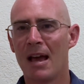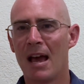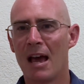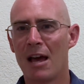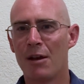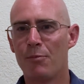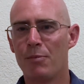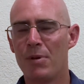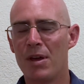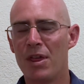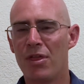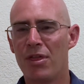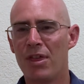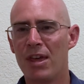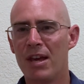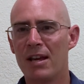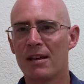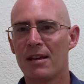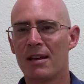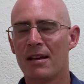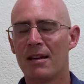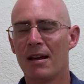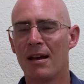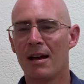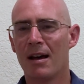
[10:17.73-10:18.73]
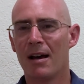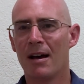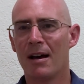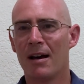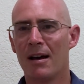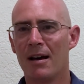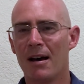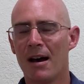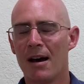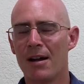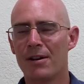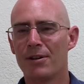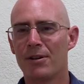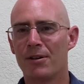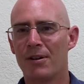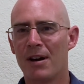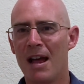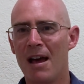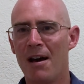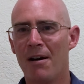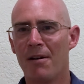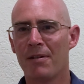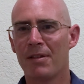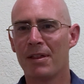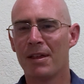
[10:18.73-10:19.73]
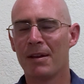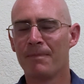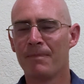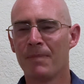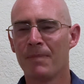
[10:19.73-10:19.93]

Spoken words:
and we think on your health.